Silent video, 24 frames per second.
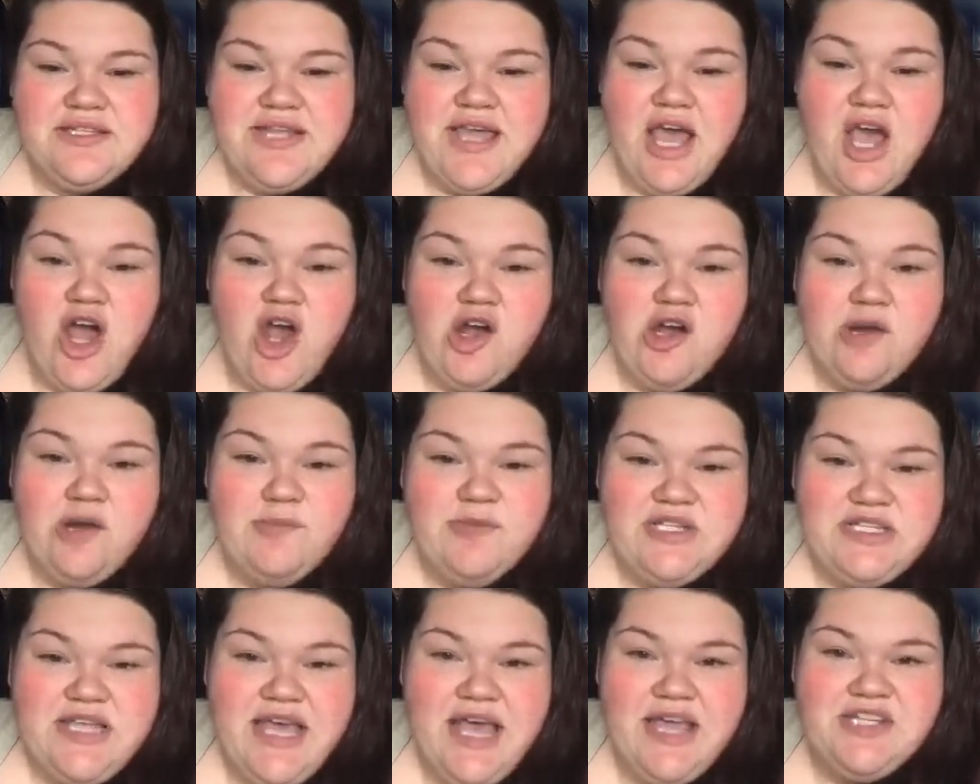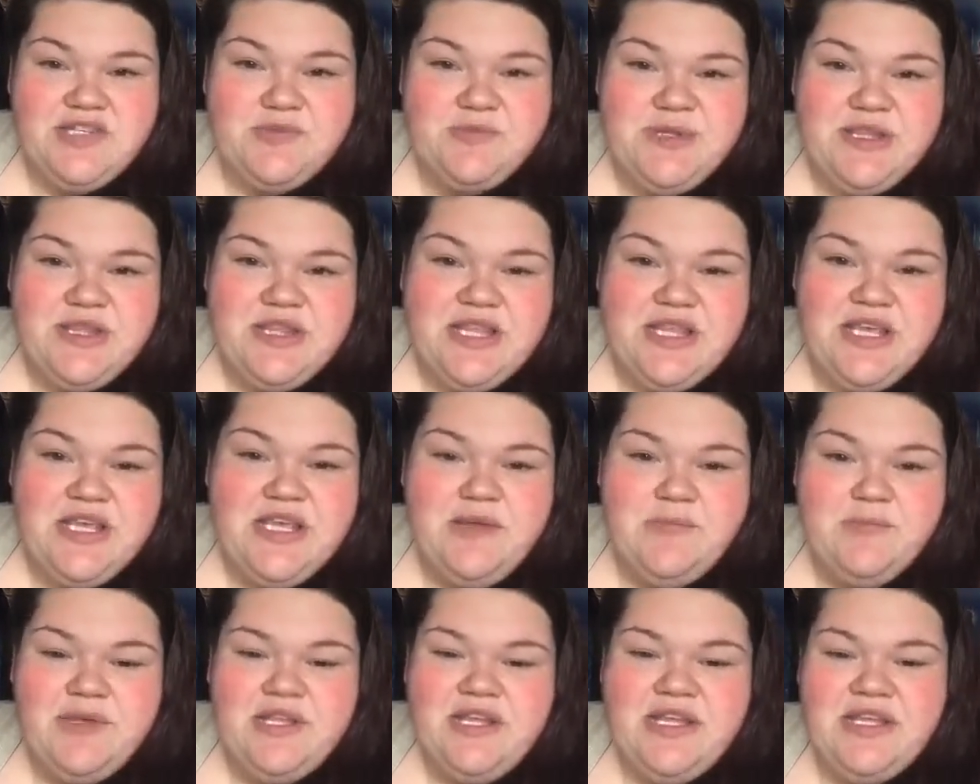arm attachment thing,
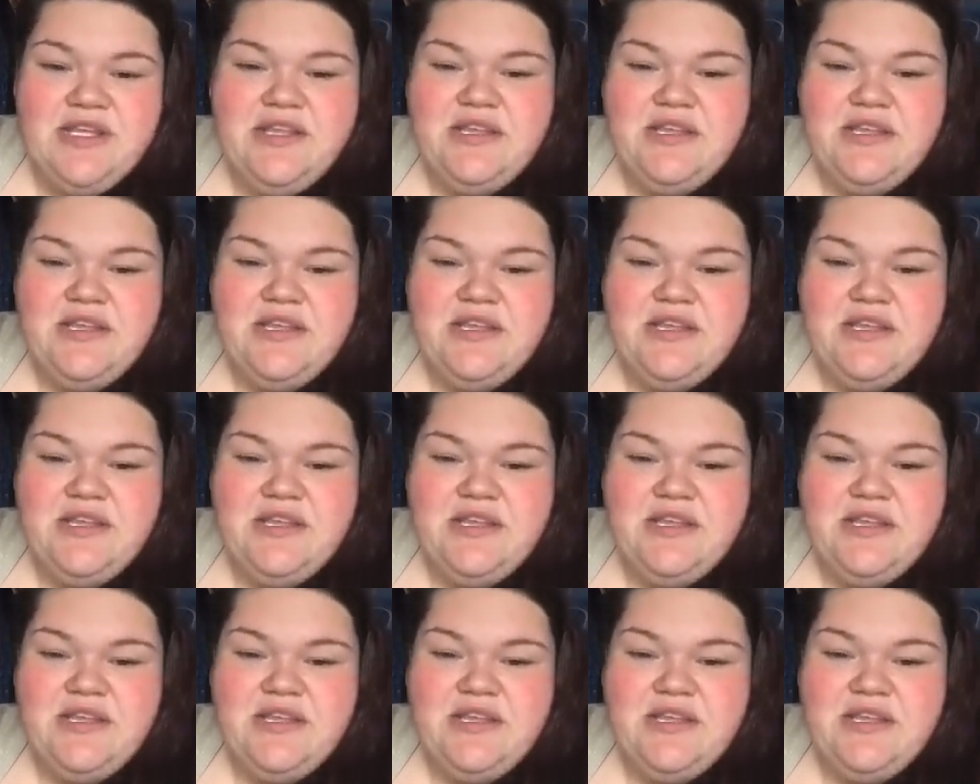but it